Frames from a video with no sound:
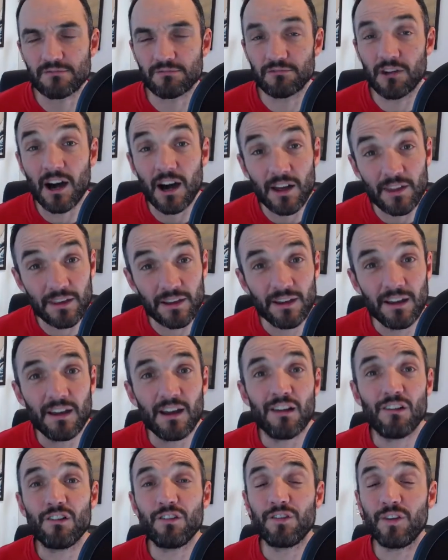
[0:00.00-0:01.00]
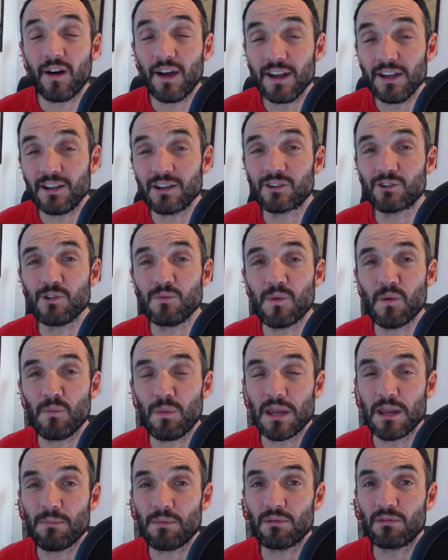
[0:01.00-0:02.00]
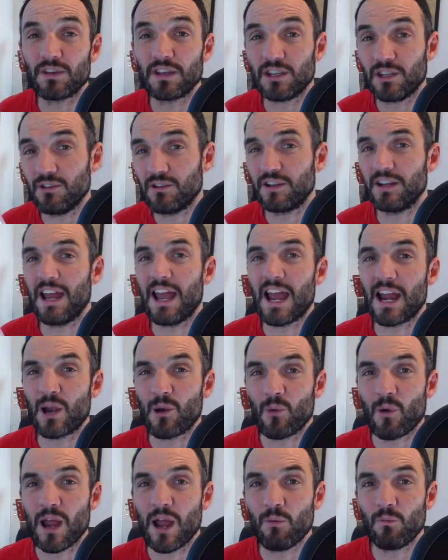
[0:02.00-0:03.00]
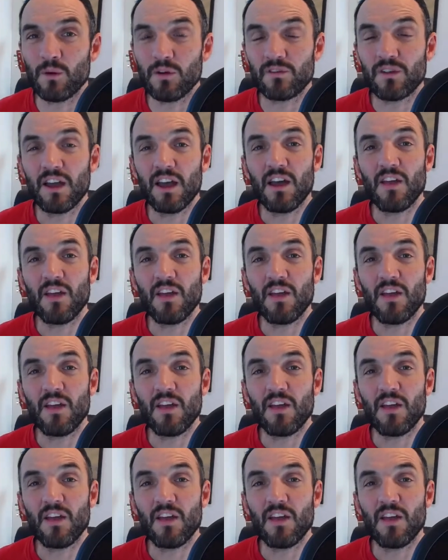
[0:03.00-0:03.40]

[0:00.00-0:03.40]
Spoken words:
Rather, find a group of people that you can hang around with